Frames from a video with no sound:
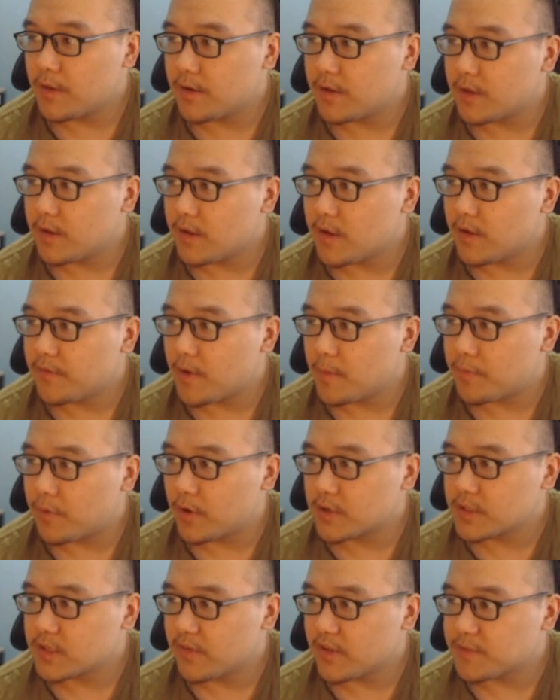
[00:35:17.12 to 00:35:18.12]
than the event
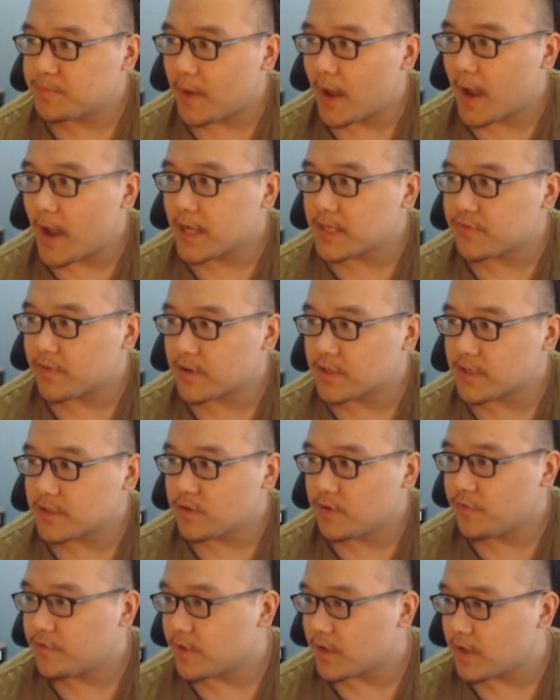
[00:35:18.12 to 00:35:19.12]
portion of this patch, version
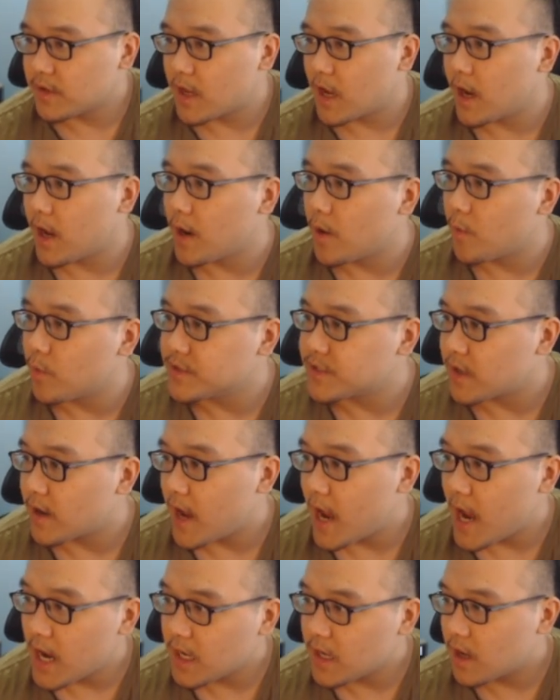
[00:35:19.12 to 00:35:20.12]
259, was there
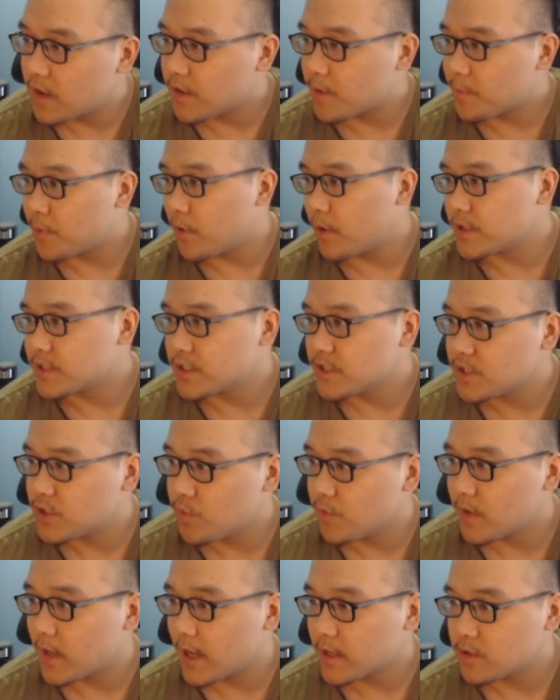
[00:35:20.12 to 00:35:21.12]
any other portions you
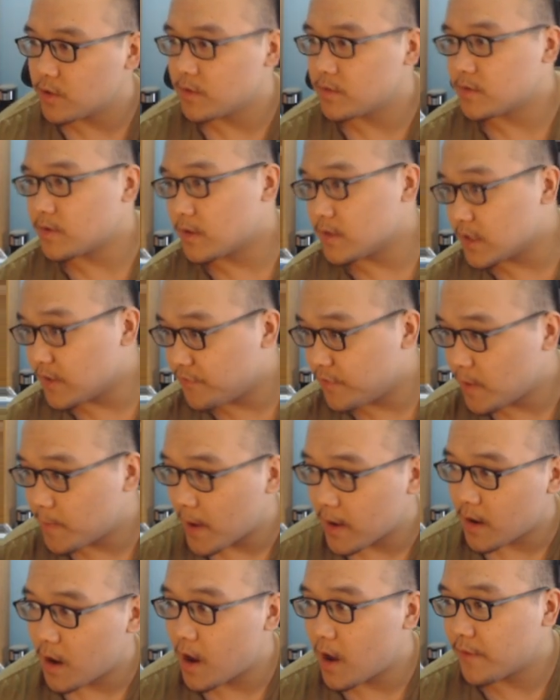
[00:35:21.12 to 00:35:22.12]
would like to leave
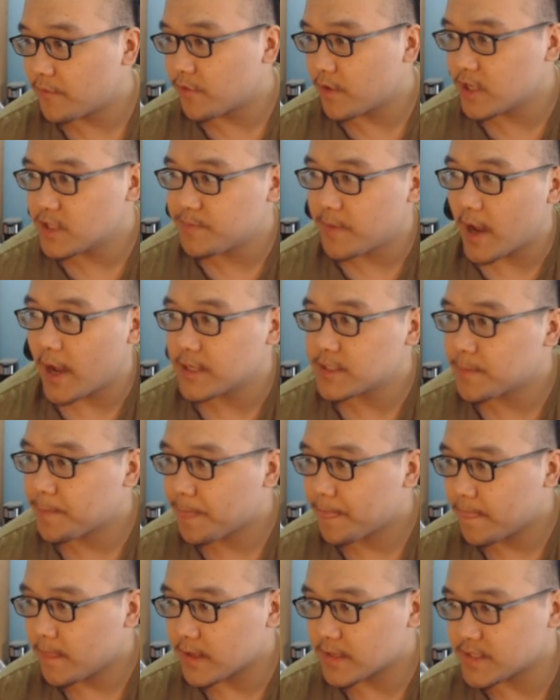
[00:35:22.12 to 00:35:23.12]
feedback on for this patch?
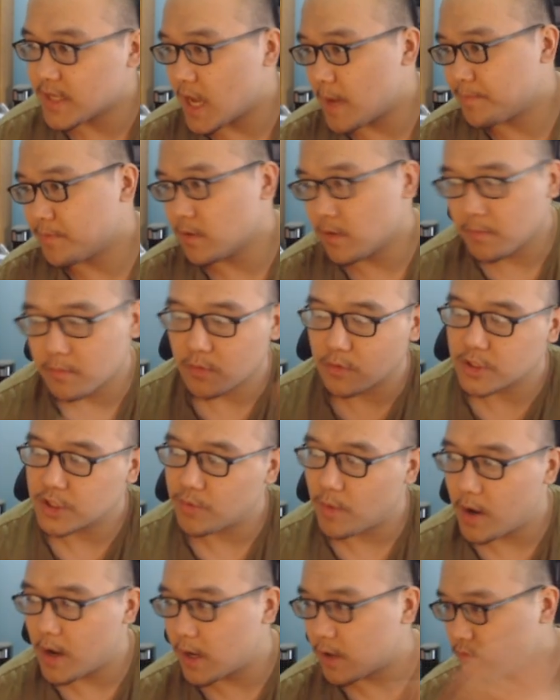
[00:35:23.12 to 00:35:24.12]
Example,
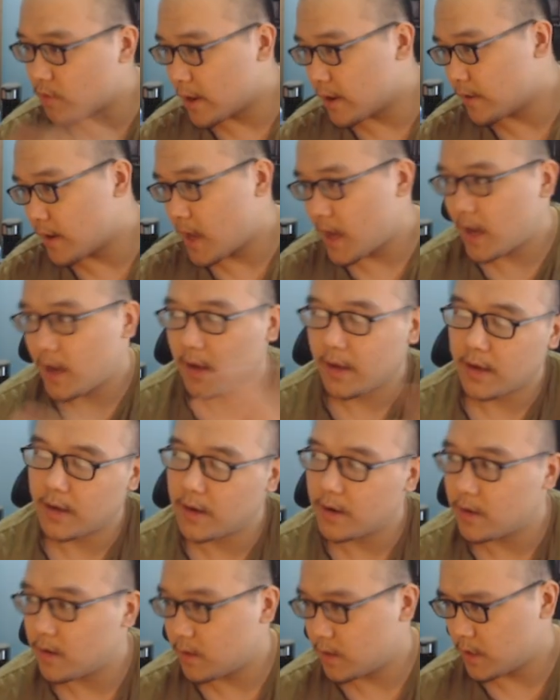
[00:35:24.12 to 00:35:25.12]
Mushwan, Ride or Die,
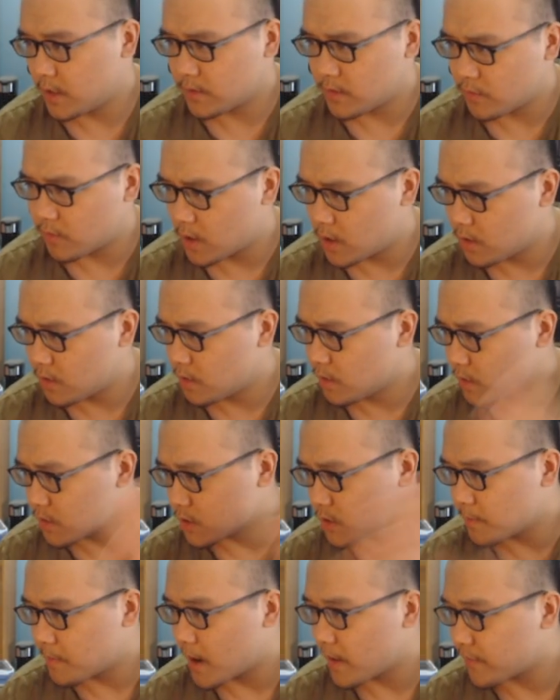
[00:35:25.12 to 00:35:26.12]
Hit the Road,
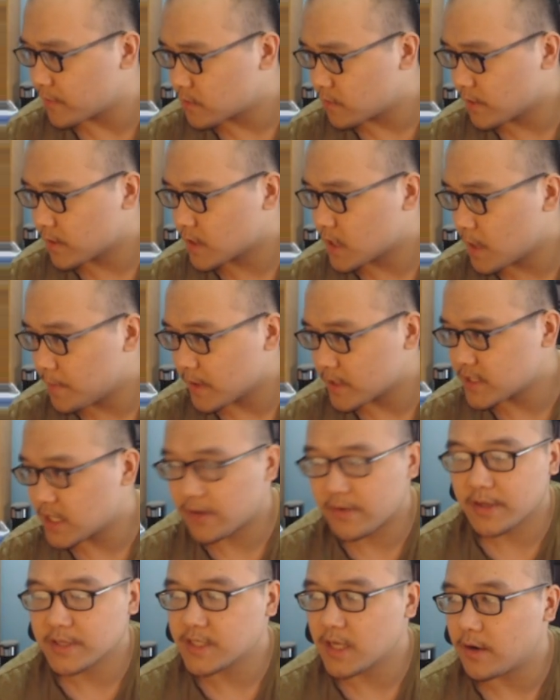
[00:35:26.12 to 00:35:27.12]
Goodbye Victoria Cup,
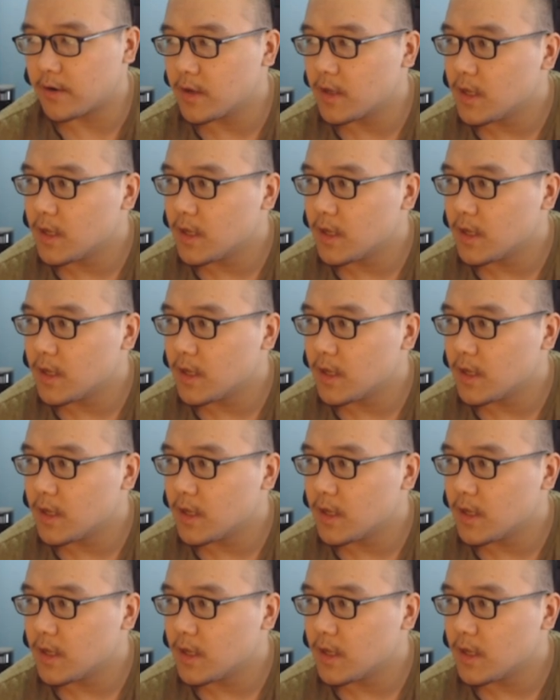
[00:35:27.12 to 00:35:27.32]
etc., etc.